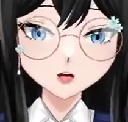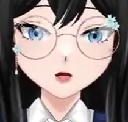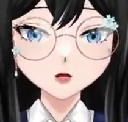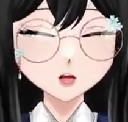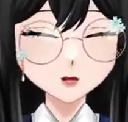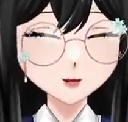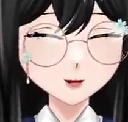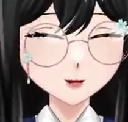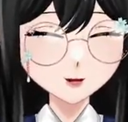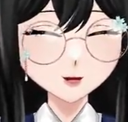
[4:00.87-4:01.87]
sheet,
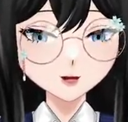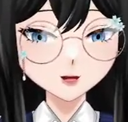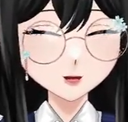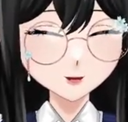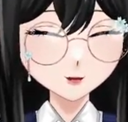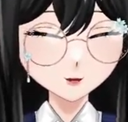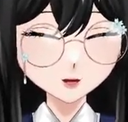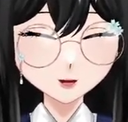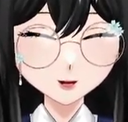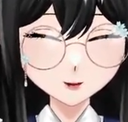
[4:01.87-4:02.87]
basal
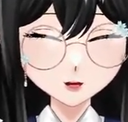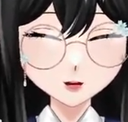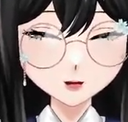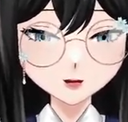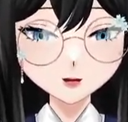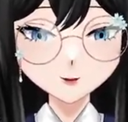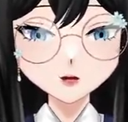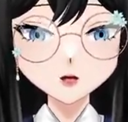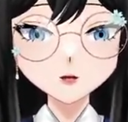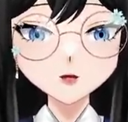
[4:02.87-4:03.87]
lamina, and connective
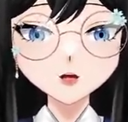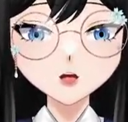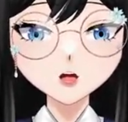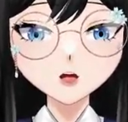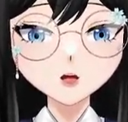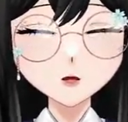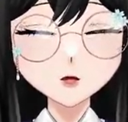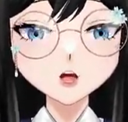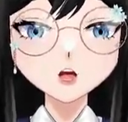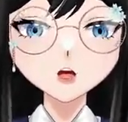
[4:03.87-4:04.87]
tissues. The
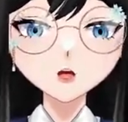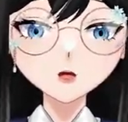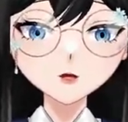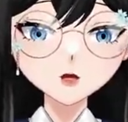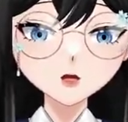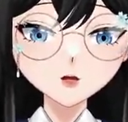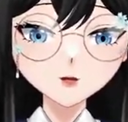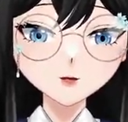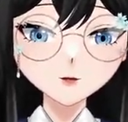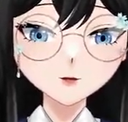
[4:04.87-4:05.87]
epithelial sheet
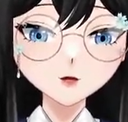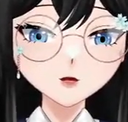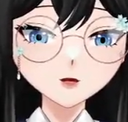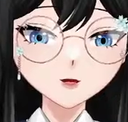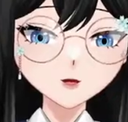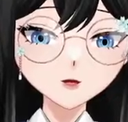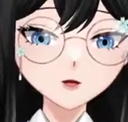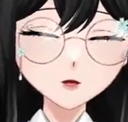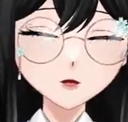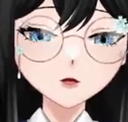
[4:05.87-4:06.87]
would
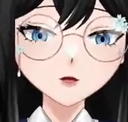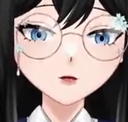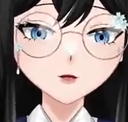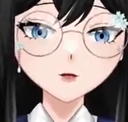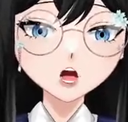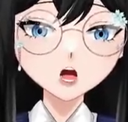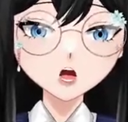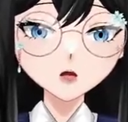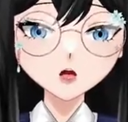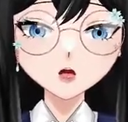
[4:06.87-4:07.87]
form
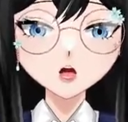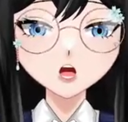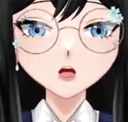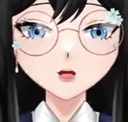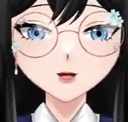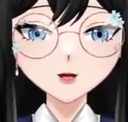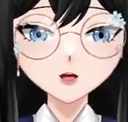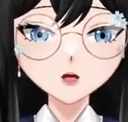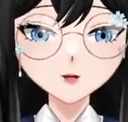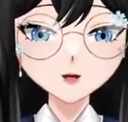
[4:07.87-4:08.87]
a
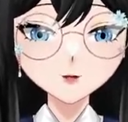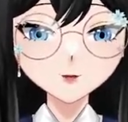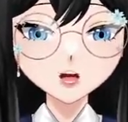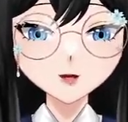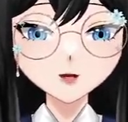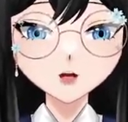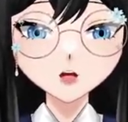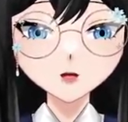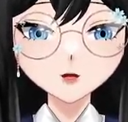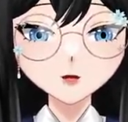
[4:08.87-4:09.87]
continuous barrier
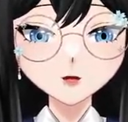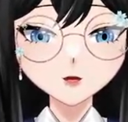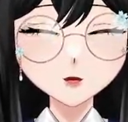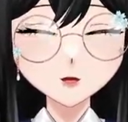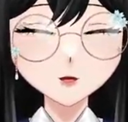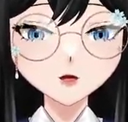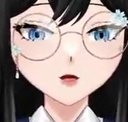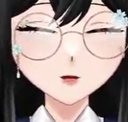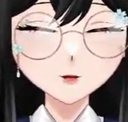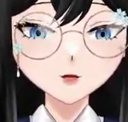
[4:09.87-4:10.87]
which
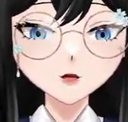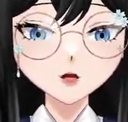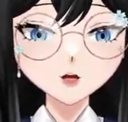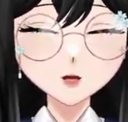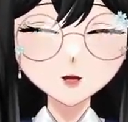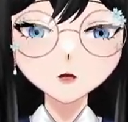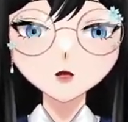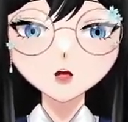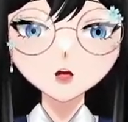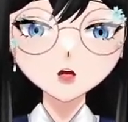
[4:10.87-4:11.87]
would separate
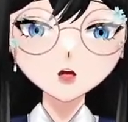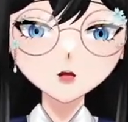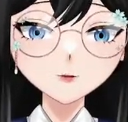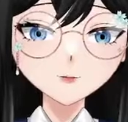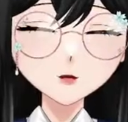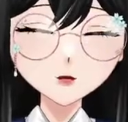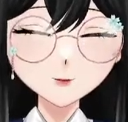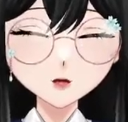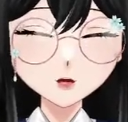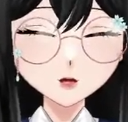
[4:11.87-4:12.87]
the
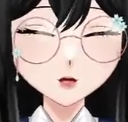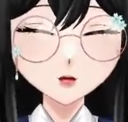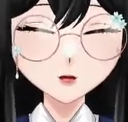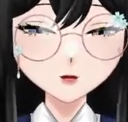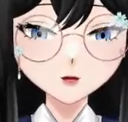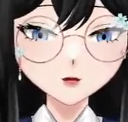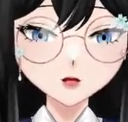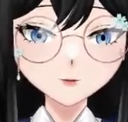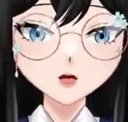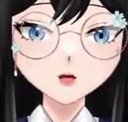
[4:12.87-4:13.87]
different
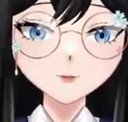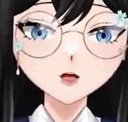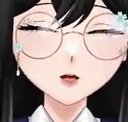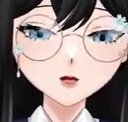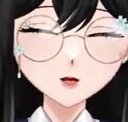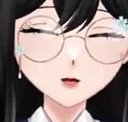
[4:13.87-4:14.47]
environments,